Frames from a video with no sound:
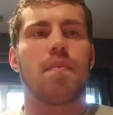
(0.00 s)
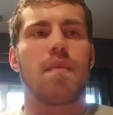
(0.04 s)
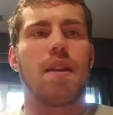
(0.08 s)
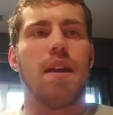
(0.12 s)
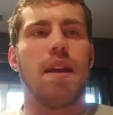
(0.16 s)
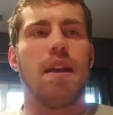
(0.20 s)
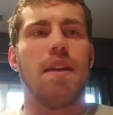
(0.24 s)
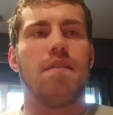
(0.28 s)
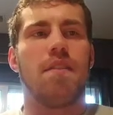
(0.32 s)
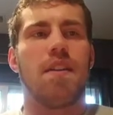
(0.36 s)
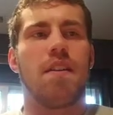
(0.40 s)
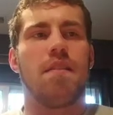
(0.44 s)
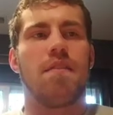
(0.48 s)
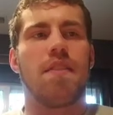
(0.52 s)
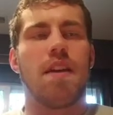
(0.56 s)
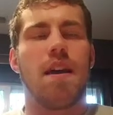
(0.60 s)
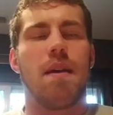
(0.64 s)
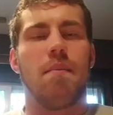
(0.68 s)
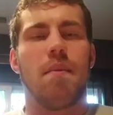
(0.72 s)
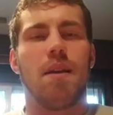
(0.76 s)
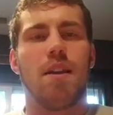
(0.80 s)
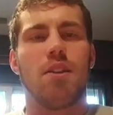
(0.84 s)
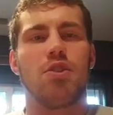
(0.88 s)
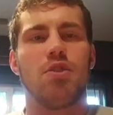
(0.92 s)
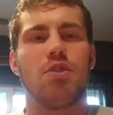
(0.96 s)
even if
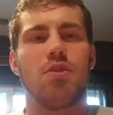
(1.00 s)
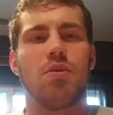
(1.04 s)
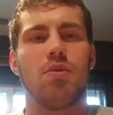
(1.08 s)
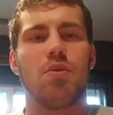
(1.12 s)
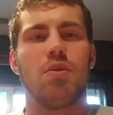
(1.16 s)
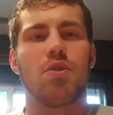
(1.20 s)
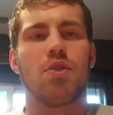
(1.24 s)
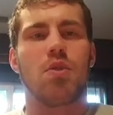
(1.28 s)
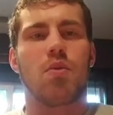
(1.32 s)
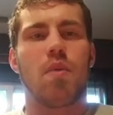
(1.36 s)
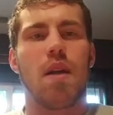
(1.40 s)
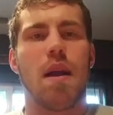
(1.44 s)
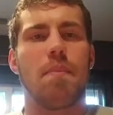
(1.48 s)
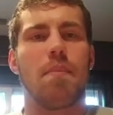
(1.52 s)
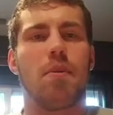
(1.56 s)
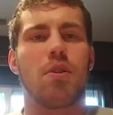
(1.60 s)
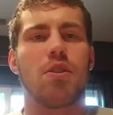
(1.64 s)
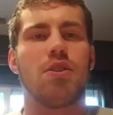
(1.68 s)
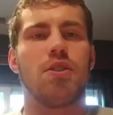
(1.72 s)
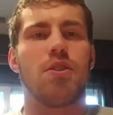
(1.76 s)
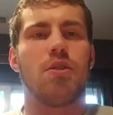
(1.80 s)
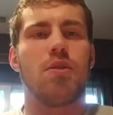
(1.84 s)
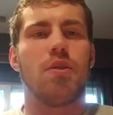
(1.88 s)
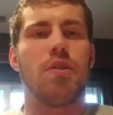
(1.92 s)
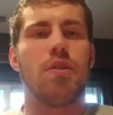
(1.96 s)
that means you lose a rep or
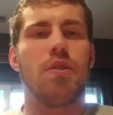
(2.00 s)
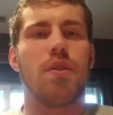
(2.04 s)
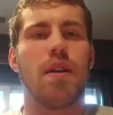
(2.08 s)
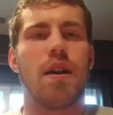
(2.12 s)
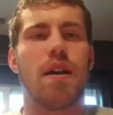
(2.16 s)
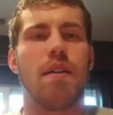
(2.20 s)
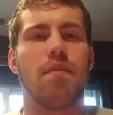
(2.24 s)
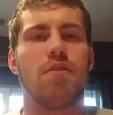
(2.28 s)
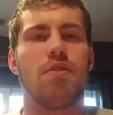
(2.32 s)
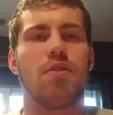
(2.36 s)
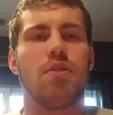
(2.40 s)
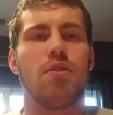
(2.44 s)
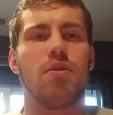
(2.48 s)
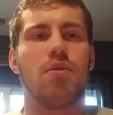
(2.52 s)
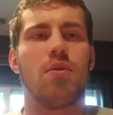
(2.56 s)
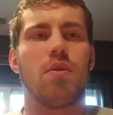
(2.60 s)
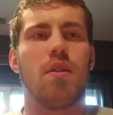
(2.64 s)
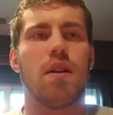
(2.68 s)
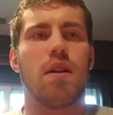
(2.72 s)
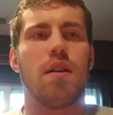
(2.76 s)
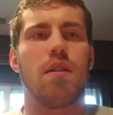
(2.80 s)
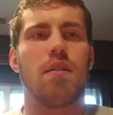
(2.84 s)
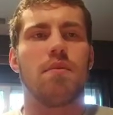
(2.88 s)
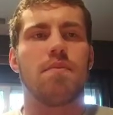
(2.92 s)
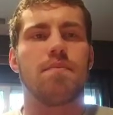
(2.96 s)
two and you have
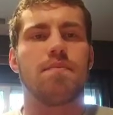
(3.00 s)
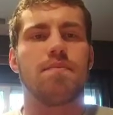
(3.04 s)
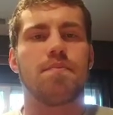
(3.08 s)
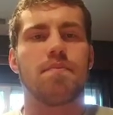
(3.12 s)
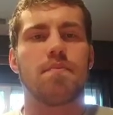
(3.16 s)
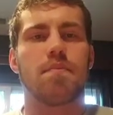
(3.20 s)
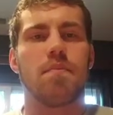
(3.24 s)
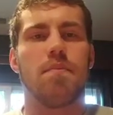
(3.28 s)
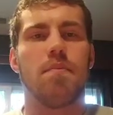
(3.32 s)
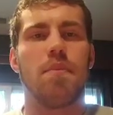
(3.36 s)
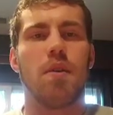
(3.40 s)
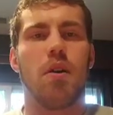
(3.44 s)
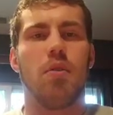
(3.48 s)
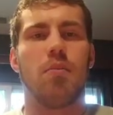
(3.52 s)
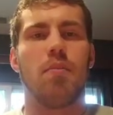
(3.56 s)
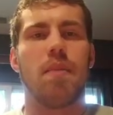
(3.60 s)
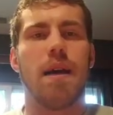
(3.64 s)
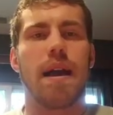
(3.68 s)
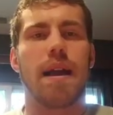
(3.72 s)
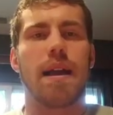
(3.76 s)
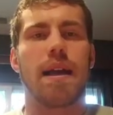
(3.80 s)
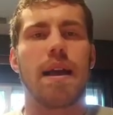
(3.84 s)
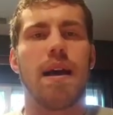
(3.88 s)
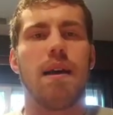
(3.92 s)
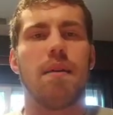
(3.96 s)
to build
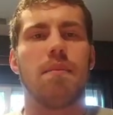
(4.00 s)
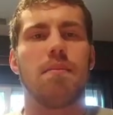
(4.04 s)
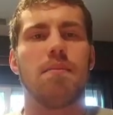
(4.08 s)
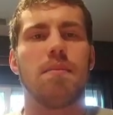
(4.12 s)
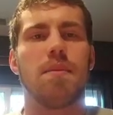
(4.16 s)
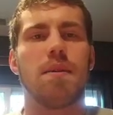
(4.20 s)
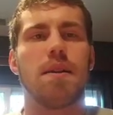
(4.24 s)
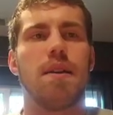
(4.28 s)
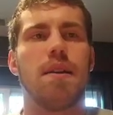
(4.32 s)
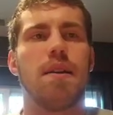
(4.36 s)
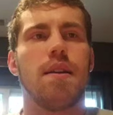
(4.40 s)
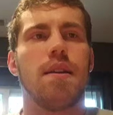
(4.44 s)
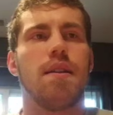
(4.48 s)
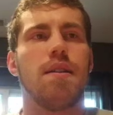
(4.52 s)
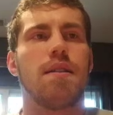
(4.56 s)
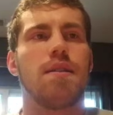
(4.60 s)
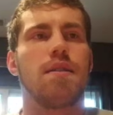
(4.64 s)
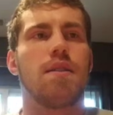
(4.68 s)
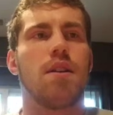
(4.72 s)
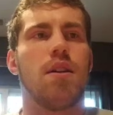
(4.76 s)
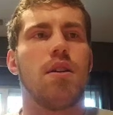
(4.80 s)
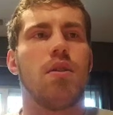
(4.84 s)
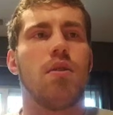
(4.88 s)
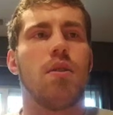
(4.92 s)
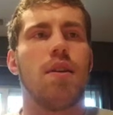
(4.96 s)
back up.
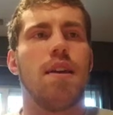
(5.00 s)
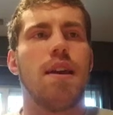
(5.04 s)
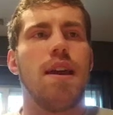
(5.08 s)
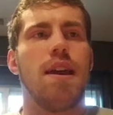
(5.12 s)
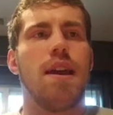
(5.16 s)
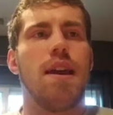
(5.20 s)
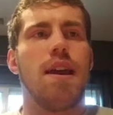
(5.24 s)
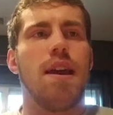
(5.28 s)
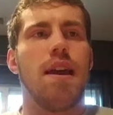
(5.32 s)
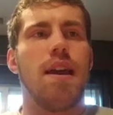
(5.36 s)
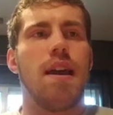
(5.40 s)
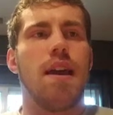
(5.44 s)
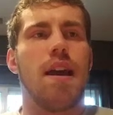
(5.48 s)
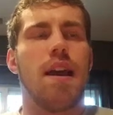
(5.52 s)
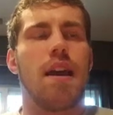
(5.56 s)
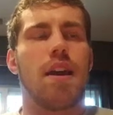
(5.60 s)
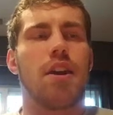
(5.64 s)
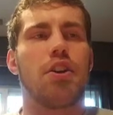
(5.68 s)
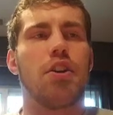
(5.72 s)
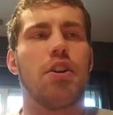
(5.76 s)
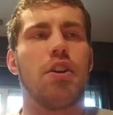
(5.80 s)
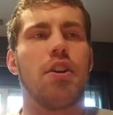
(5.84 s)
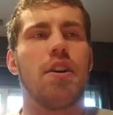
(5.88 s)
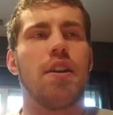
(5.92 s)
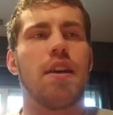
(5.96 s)
So a
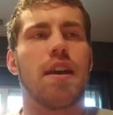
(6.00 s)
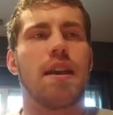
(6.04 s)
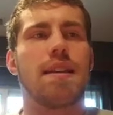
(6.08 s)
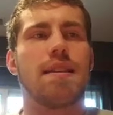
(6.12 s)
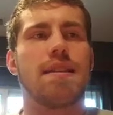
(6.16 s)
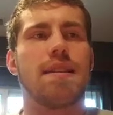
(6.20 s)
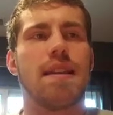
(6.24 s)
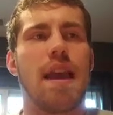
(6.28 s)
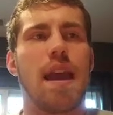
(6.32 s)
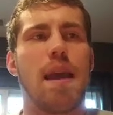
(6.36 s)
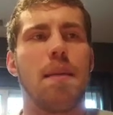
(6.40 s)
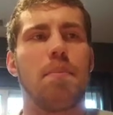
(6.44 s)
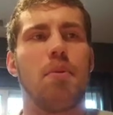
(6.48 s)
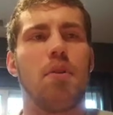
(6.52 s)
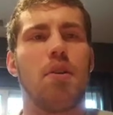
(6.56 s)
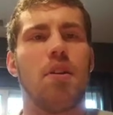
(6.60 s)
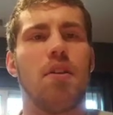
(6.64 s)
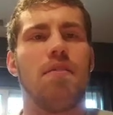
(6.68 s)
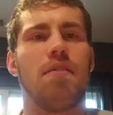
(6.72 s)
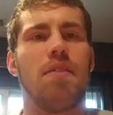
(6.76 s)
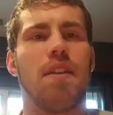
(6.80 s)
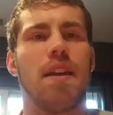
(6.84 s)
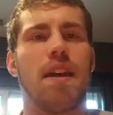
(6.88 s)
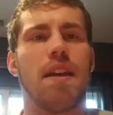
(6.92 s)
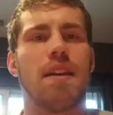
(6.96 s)
good example
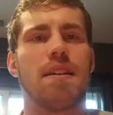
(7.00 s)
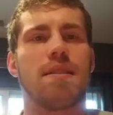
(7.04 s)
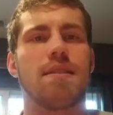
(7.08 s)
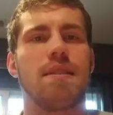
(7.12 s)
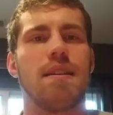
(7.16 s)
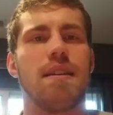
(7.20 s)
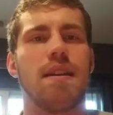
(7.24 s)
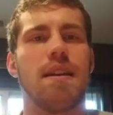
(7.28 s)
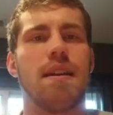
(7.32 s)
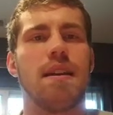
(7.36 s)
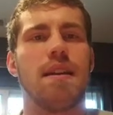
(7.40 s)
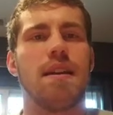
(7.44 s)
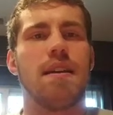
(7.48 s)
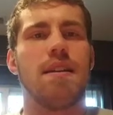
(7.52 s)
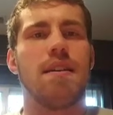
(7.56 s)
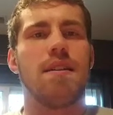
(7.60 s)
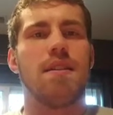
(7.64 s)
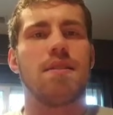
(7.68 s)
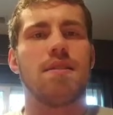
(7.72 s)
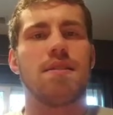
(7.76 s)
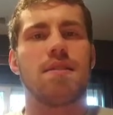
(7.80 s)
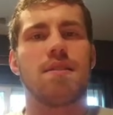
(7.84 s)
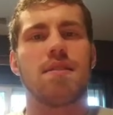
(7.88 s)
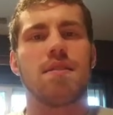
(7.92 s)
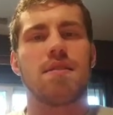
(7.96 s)
of this
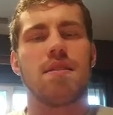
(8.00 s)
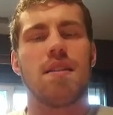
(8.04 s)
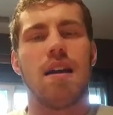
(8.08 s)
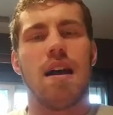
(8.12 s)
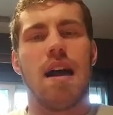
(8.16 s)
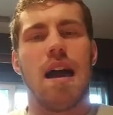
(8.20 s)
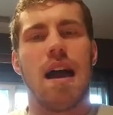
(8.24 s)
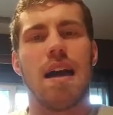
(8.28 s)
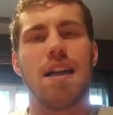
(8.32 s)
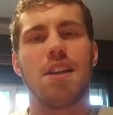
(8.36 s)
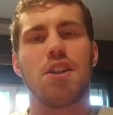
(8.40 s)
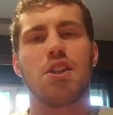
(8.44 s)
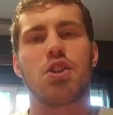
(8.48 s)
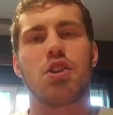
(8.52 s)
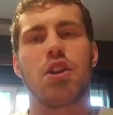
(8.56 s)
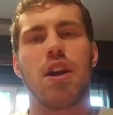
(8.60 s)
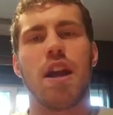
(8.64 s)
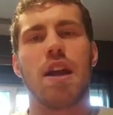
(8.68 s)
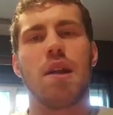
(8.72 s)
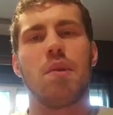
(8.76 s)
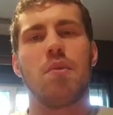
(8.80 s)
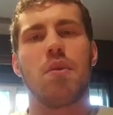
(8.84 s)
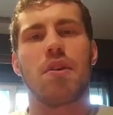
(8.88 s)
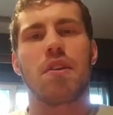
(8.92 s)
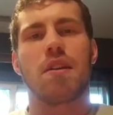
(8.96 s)
is I
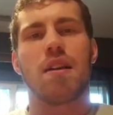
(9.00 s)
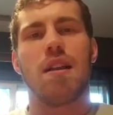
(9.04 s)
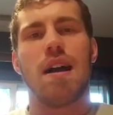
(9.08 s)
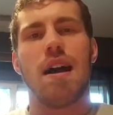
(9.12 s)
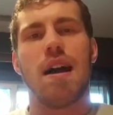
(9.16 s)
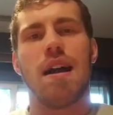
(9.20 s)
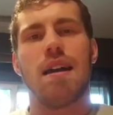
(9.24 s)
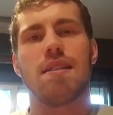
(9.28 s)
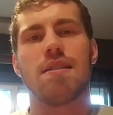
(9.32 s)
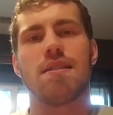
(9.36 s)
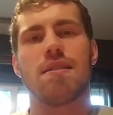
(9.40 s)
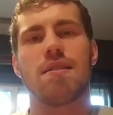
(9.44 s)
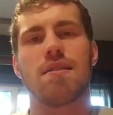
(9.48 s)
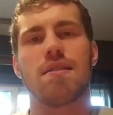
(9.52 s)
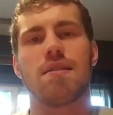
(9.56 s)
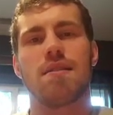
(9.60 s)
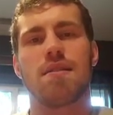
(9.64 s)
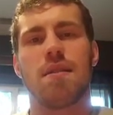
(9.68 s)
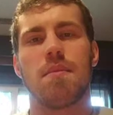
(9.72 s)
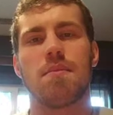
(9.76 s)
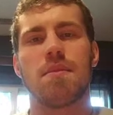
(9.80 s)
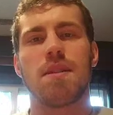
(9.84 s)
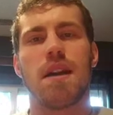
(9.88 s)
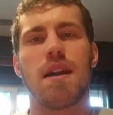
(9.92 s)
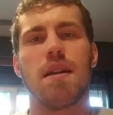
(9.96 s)
train with clients
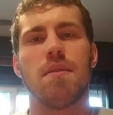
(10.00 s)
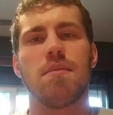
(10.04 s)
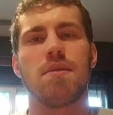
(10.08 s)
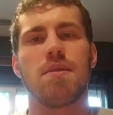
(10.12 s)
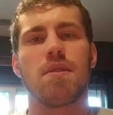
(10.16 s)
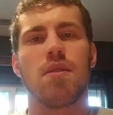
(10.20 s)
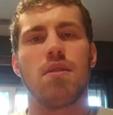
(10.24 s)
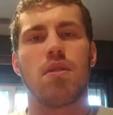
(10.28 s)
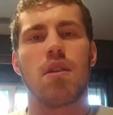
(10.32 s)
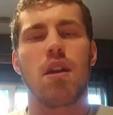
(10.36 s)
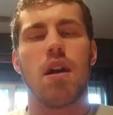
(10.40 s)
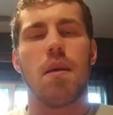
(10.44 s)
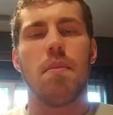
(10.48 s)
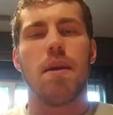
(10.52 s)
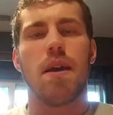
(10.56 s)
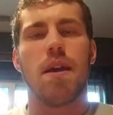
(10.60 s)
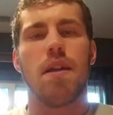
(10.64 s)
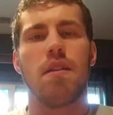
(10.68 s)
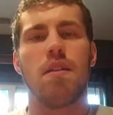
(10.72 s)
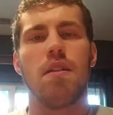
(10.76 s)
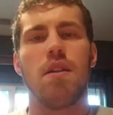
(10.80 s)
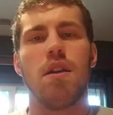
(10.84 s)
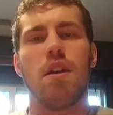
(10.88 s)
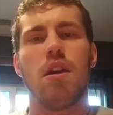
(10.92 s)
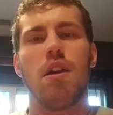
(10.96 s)
sometimes. They'll come
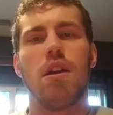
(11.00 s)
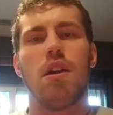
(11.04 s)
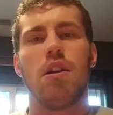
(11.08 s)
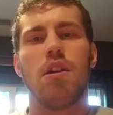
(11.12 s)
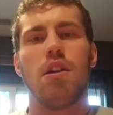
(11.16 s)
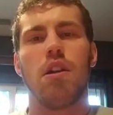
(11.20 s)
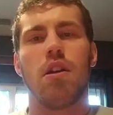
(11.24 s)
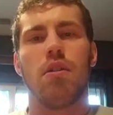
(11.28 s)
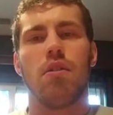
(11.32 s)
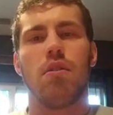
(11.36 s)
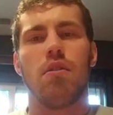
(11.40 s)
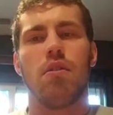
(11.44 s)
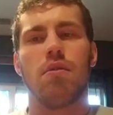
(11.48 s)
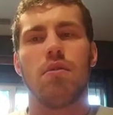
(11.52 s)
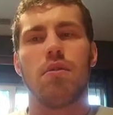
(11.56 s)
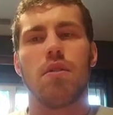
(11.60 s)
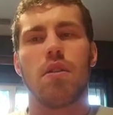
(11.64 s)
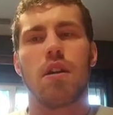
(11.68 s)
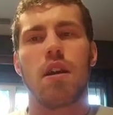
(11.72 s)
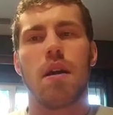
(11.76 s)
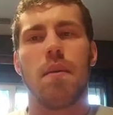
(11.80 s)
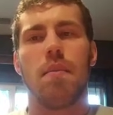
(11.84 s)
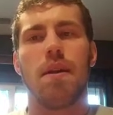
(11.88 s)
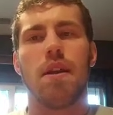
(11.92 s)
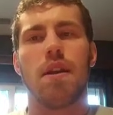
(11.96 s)
in, they'll
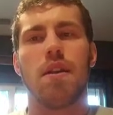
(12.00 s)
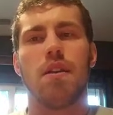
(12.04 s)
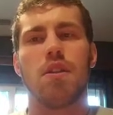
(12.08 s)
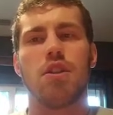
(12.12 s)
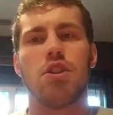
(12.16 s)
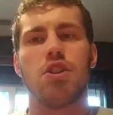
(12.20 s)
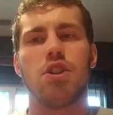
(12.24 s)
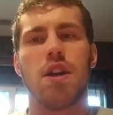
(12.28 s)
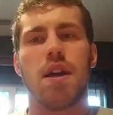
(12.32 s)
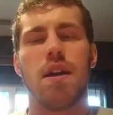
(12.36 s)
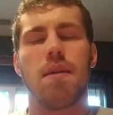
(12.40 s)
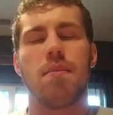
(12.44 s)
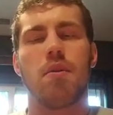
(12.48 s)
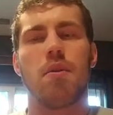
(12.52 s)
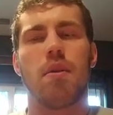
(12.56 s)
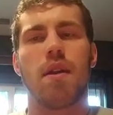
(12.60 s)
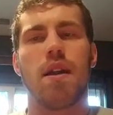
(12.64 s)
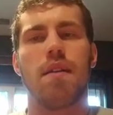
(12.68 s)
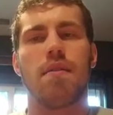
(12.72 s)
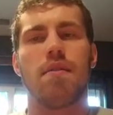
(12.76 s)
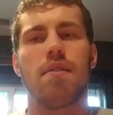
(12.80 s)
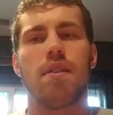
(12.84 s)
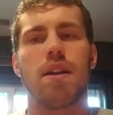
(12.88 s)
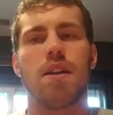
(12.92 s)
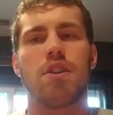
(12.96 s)
come into the gym or
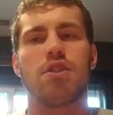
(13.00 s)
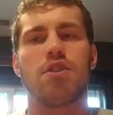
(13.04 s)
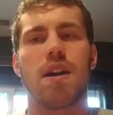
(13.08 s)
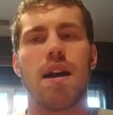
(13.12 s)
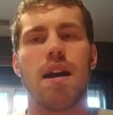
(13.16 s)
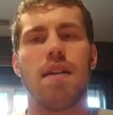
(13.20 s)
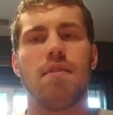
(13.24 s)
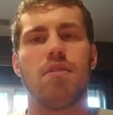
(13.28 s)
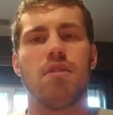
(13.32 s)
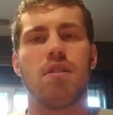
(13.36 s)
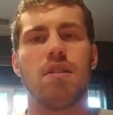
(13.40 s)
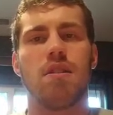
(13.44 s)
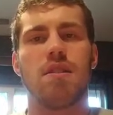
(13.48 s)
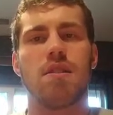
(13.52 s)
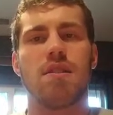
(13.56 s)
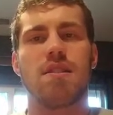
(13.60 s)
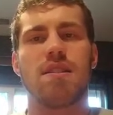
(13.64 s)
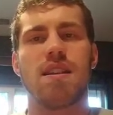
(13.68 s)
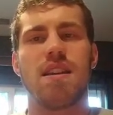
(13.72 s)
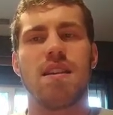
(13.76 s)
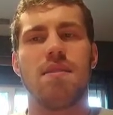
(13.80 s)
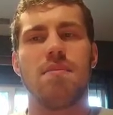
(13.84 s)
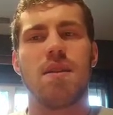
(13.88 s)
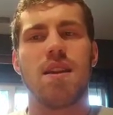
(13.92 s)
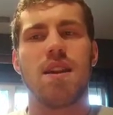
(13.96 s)
whatever. They travel in to
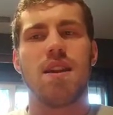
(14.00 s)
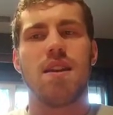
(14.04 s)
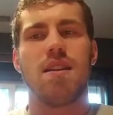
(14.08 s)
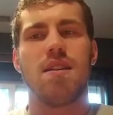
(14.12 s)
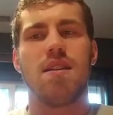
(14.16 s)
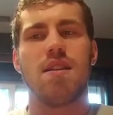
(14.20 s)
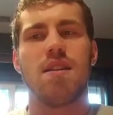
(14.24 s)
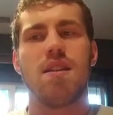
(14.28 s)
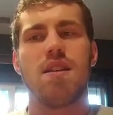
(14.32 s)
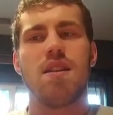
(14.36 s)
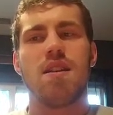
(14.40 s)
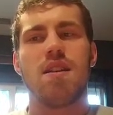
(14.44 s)
see me